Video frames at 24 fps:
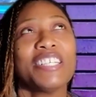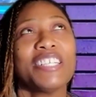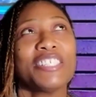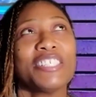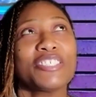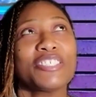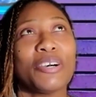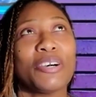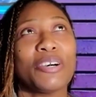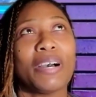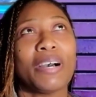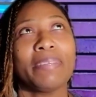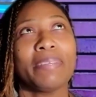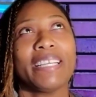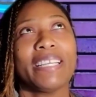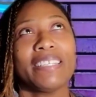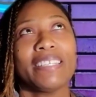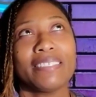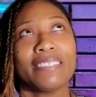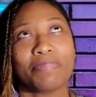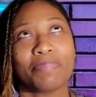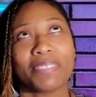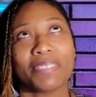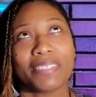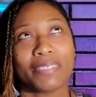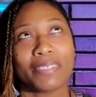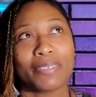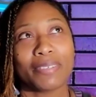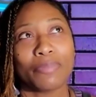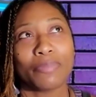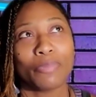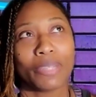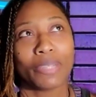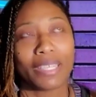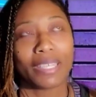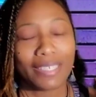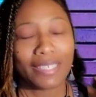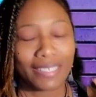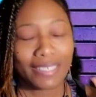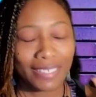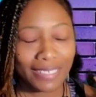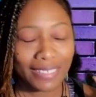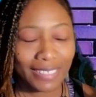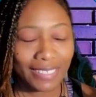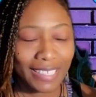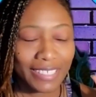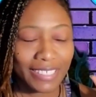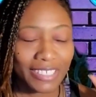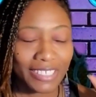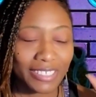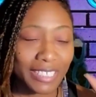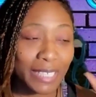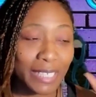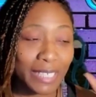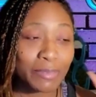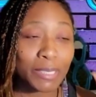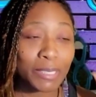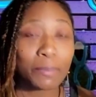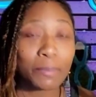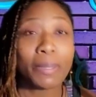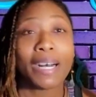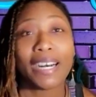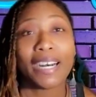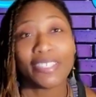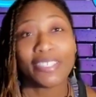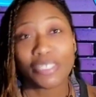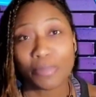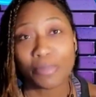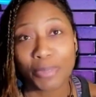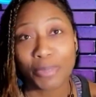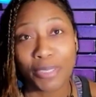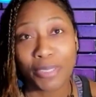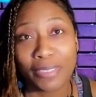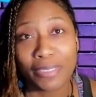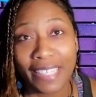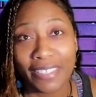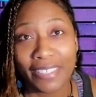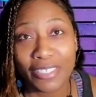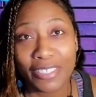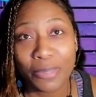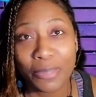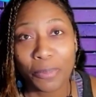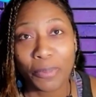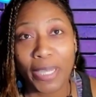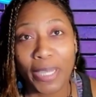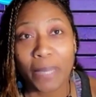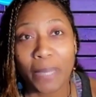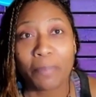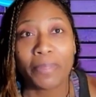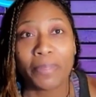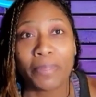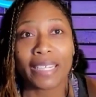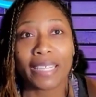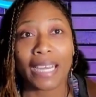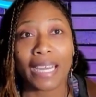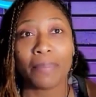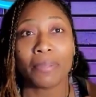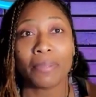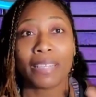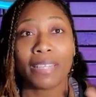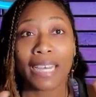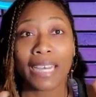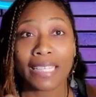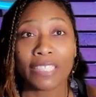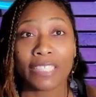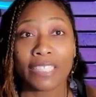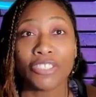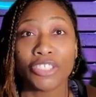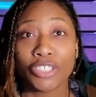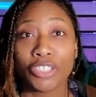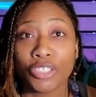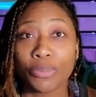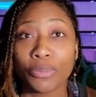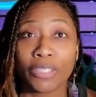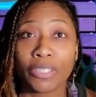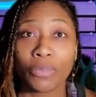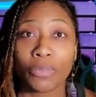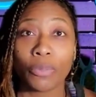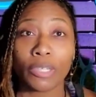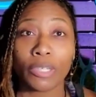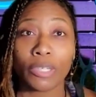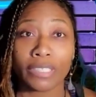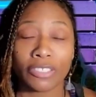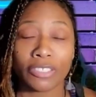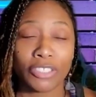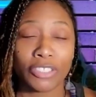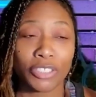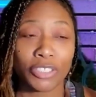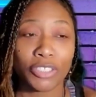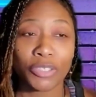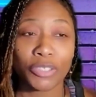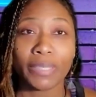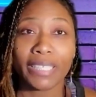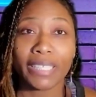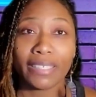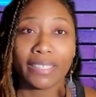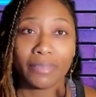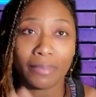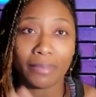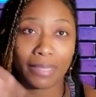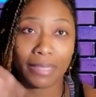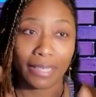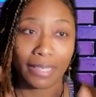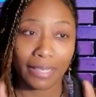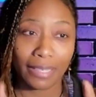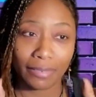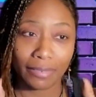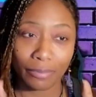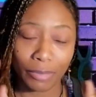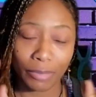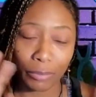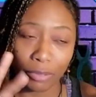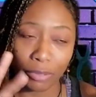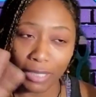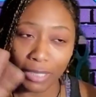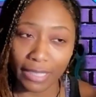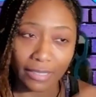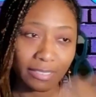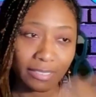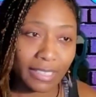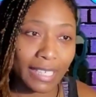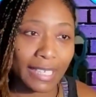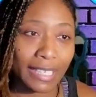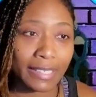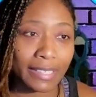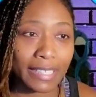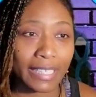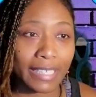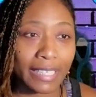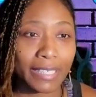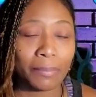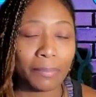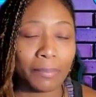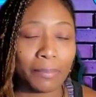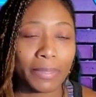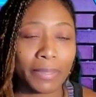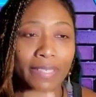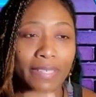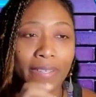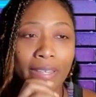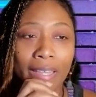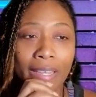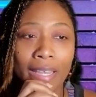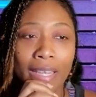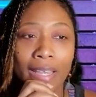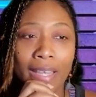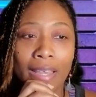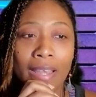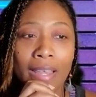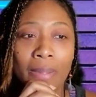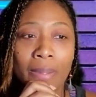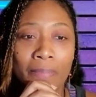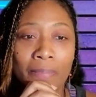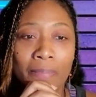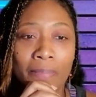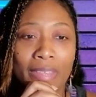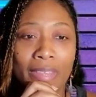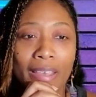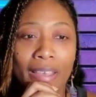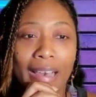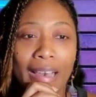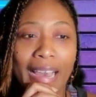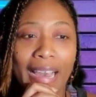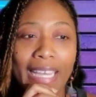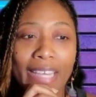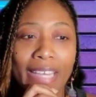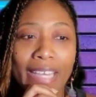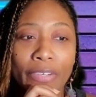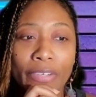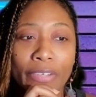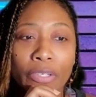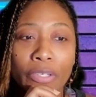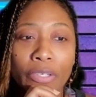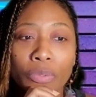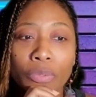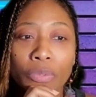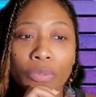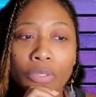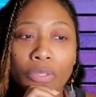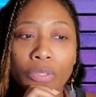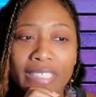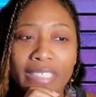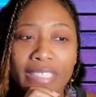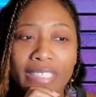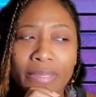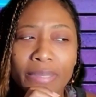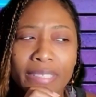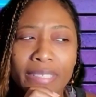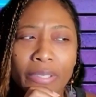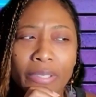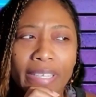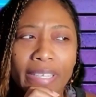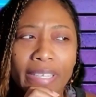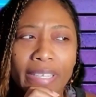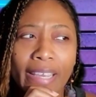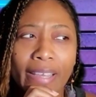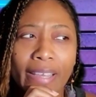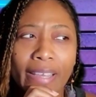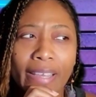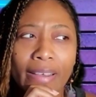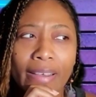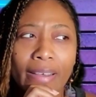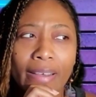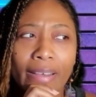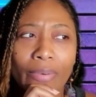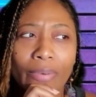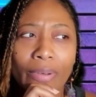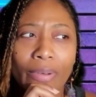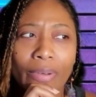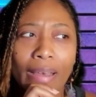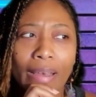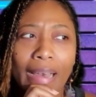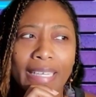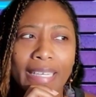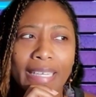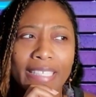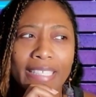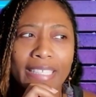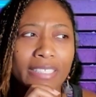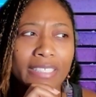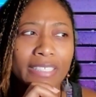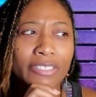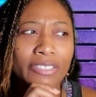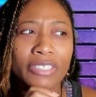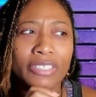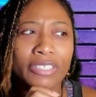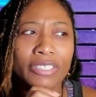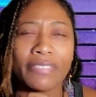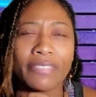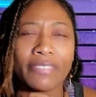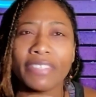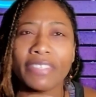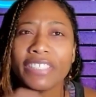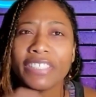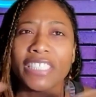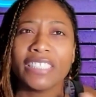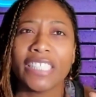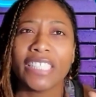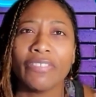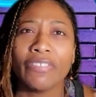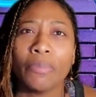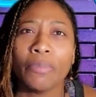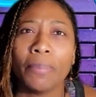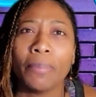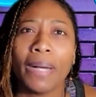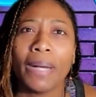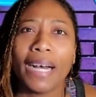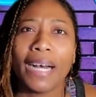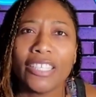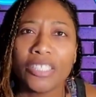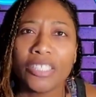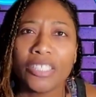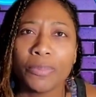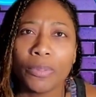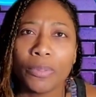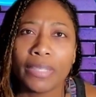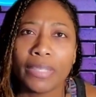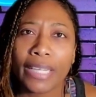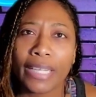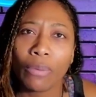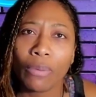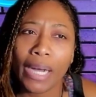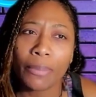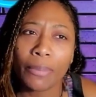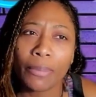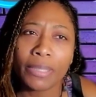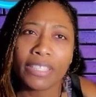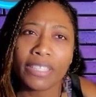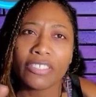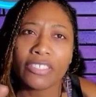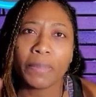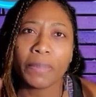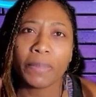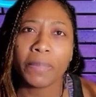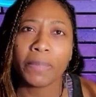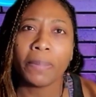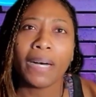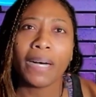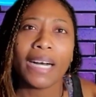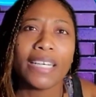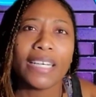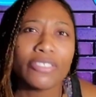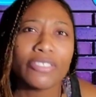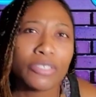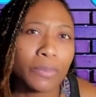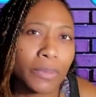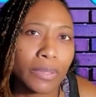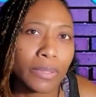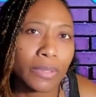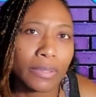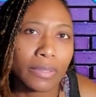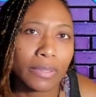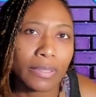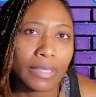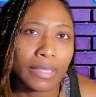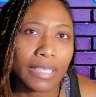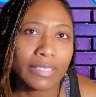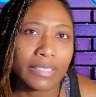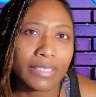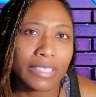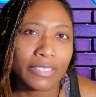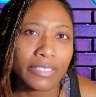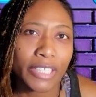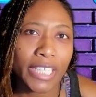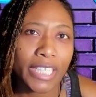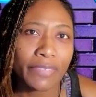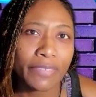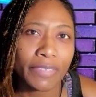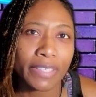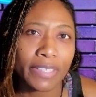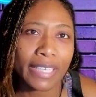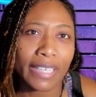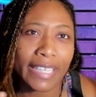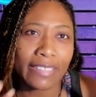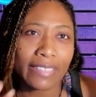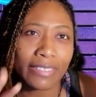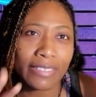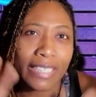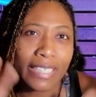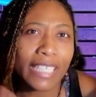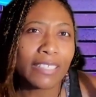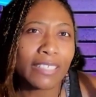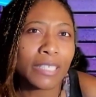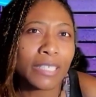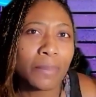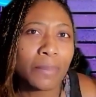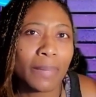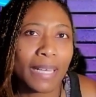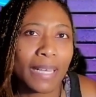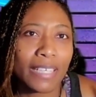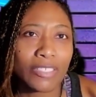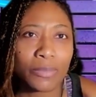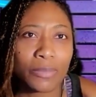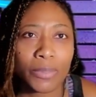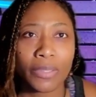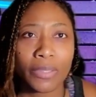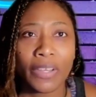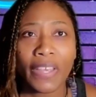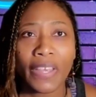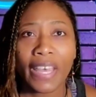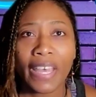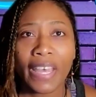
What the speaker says: so, I mean, it just seems impossible at this point, but I'm glad that you're doing the work that you're doing, and we'll get into that at the end. But I even Googled because I was like, okay, I need to understand if this is even possible. Like, why would this be possible? Is this even like legally possible?